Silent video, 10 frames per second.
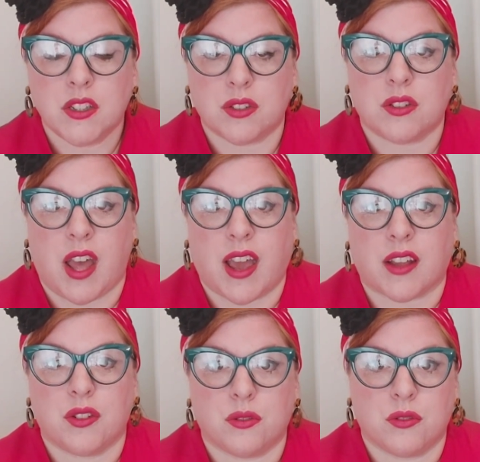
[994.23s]
just
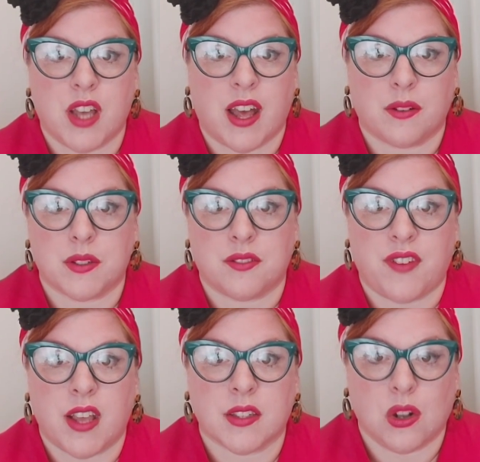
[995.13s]
actual towels and
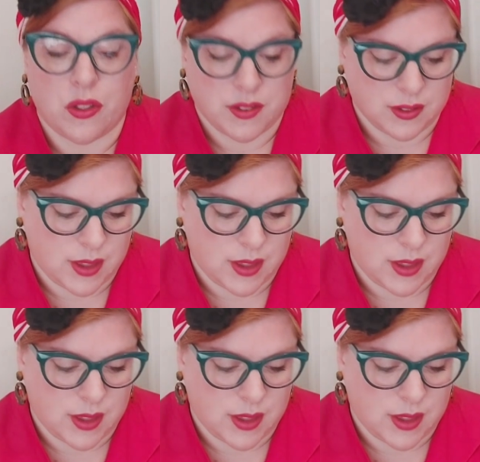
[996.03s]
face cloths